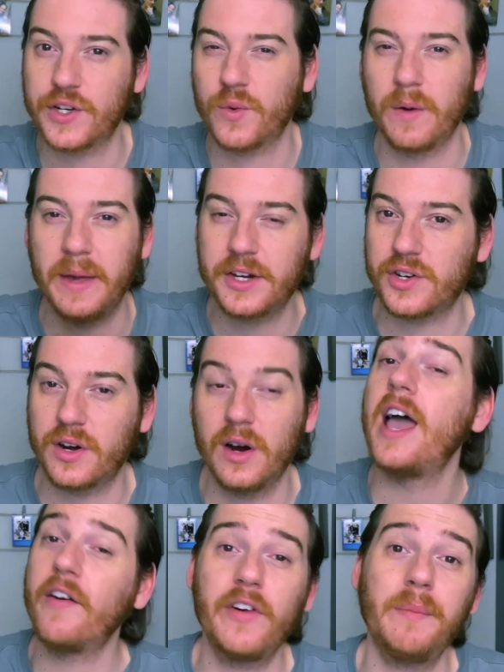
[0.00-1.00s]
just want to make
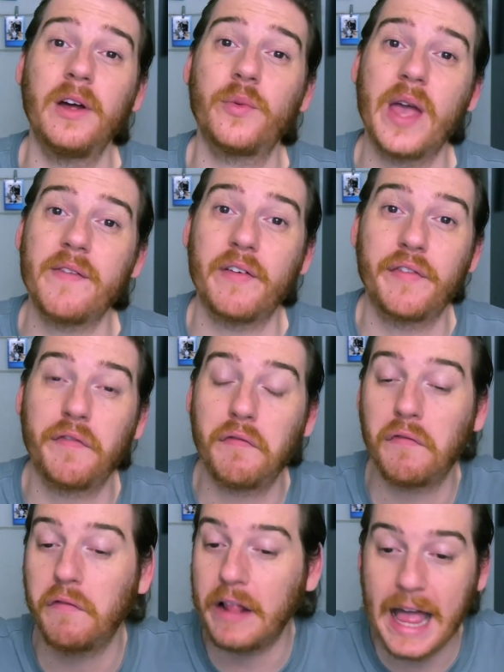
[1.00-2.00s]
sure every month we have a
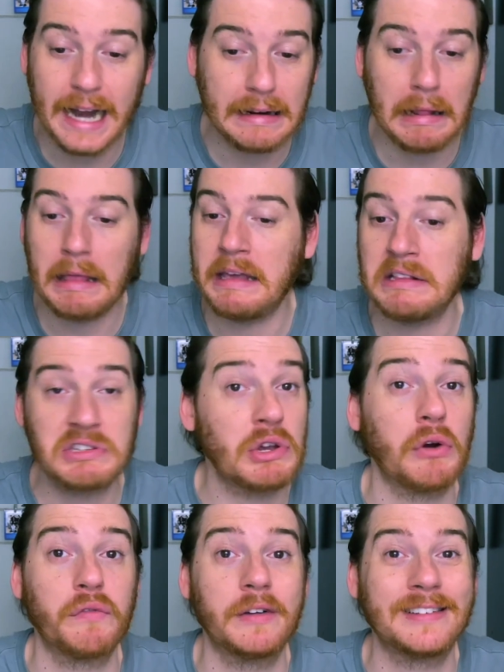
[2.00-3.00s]
flat, clean
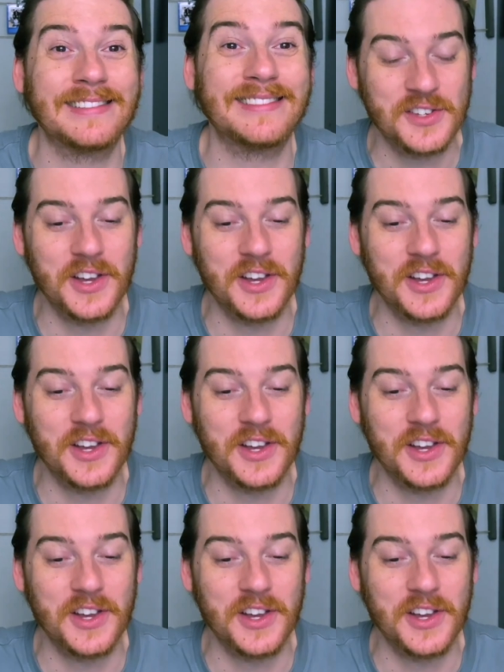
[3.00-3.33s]
surface.